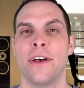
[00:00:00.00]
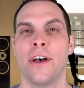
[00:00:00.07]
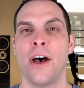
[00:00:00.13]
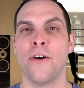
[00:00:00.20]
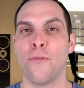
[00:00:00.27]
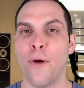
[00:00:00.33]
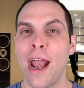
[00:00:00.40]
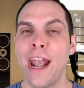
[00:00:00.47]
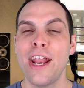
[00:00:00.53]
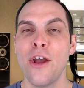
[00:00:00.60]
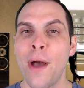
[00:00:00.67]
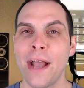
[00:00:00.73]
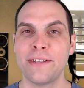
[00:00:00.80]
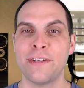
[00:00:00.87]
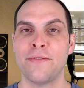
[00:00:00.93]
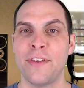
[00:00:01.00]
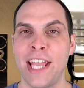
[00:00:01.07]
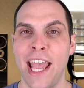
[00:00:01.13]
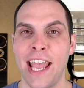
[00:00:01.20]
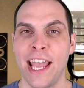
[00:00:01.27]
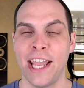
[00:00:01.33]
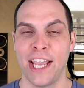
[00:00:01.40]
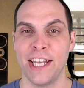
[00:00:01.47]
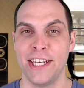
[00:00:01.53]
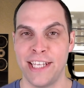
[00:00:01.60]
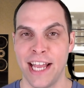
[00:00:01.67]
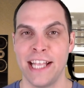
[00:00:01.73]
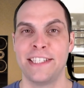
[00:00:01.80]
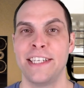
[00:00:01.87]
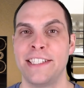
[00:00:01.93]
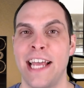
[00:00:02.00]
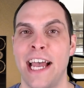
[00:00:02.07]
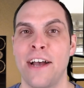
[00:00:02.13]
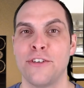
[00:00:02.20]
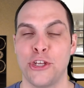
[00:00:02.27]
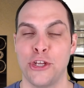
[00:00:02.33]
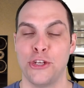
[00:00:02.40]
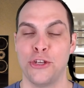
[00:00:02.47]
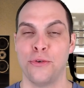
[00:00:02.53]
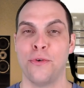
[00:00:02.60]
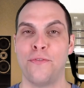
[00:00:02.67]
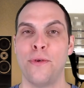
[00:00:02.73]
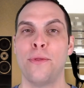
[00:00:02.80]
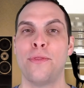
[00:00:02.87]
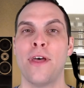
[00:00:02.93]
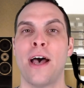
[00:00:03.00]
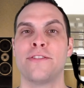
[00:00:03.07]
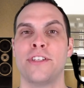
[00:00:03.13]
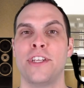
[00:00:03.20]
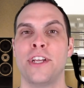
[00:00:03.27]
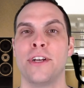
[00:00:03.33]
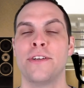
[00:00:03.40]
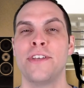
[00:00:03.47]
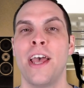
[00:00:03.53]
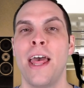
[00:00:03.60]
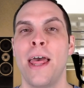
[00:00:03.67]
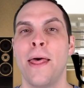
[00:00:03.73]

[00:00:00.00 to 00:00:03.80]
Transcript: of radioactive decay and condensed it down to, into a few thousand years,